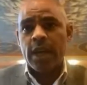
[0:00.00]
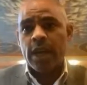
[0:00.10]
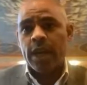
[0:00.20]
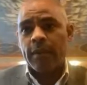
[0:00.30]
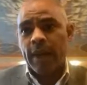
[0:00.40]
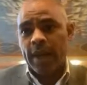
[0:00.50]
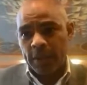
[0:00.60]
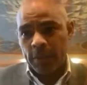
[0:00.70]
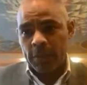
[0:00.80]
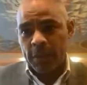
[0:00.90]
Uh, and
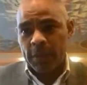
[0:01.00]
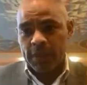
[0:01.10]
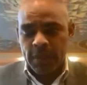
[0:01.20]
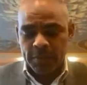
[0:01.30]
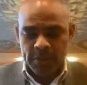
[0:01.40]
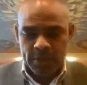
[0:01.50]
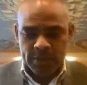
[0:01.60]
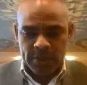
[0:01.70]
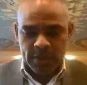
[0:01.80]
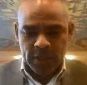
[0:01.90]
it will be picked up as a
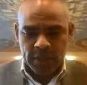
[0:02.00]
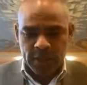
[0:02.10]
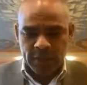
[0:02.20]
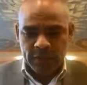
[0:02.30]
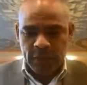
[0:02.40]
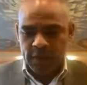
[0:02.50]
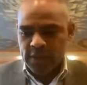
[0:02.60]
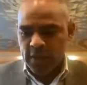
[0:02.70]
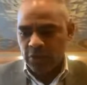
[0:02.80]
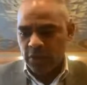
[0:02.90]
domestic uh,
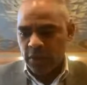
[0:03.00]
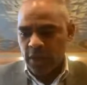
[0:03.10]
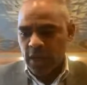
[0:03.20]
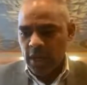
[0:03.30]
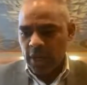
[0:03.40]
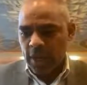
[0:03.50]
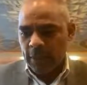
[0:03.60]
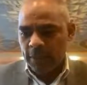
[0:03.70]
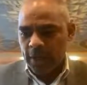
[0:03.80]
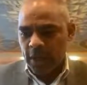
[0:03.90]
violence issue.
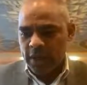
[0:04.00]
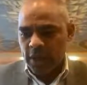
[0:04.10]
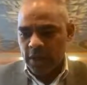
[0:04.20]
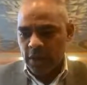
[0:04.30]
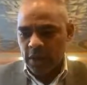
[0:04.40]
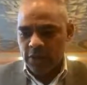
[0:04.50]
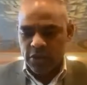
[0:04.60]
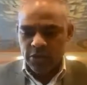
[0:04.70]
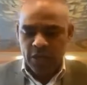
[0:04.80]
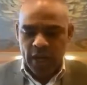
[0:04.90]
Um, I, will
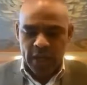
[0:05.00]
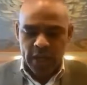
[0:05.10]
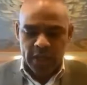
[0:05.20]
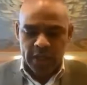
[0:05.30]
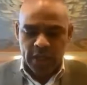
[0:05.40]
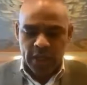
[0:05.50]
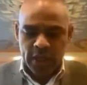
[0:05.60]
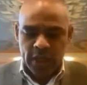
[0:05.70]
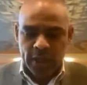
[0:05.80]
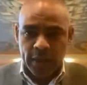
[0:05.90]
just share. You know, I,
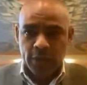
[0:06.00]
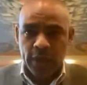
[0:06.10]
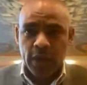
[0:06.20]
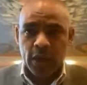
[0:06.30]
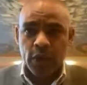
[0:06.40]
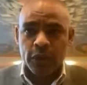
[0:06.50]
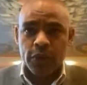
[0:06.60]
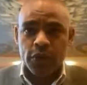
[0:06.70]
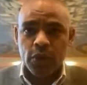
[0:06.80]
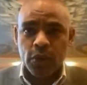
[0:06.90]
I, we had a
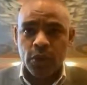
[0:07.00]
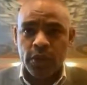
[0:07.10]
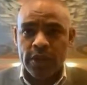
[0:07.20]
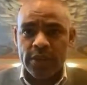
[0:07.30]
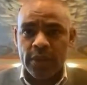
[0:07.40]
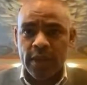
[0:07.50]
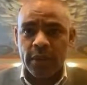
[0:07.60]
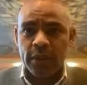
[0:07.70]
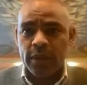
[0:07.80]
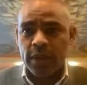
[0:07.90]
conference call yesterday
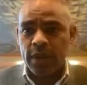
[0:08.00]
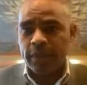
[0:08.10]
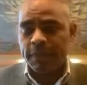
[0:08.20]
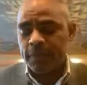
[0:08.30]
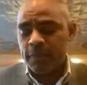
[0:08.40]
with um,